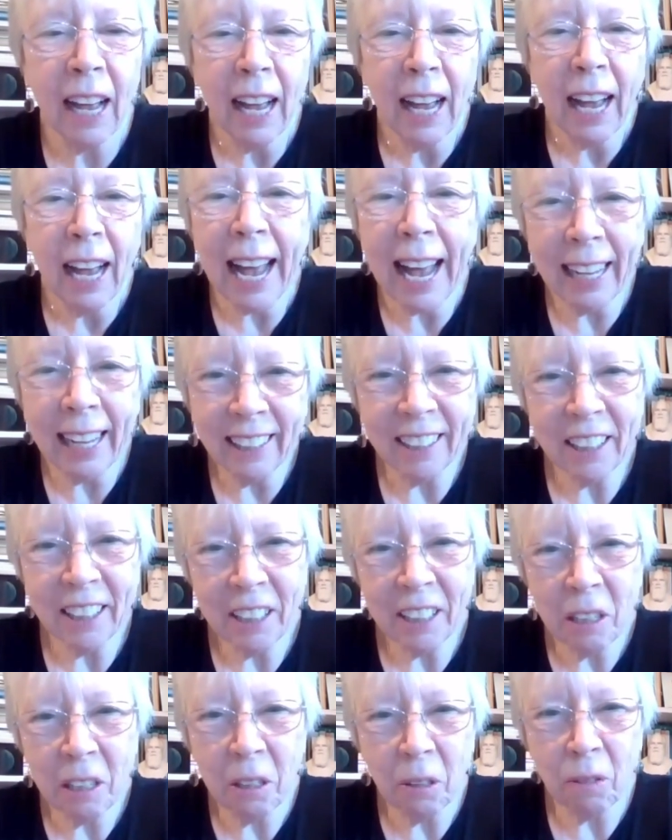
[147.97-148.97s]
Ellen,
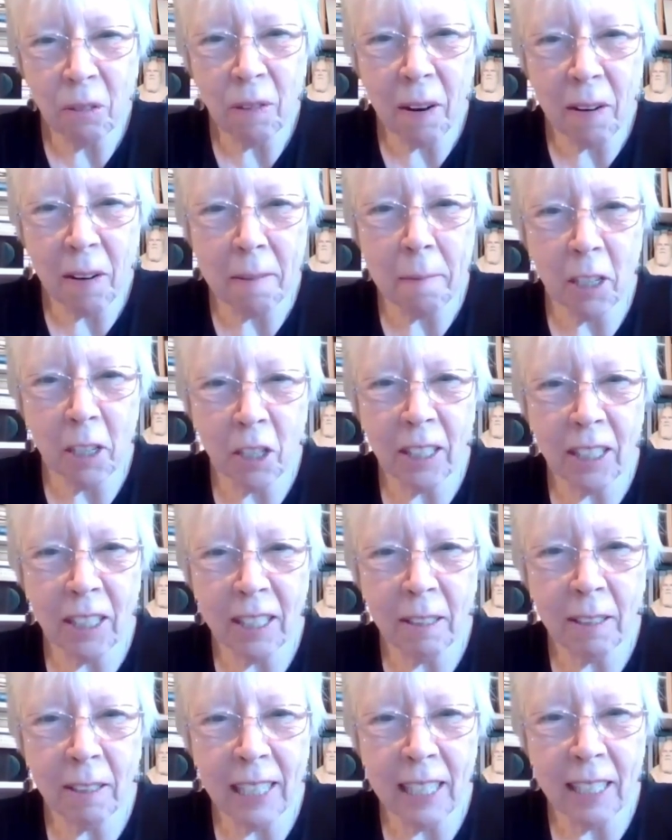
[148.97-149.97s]
who very much
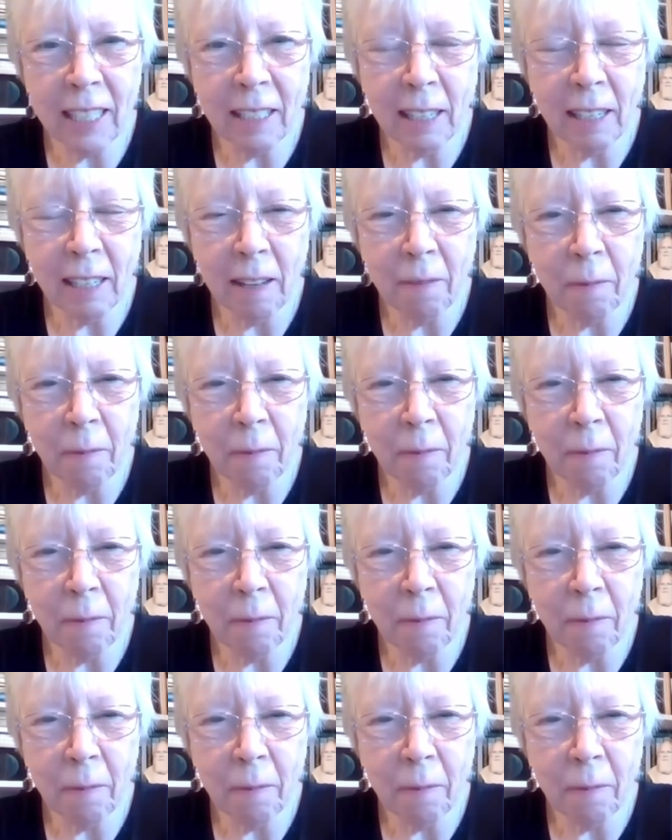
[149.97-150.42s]
is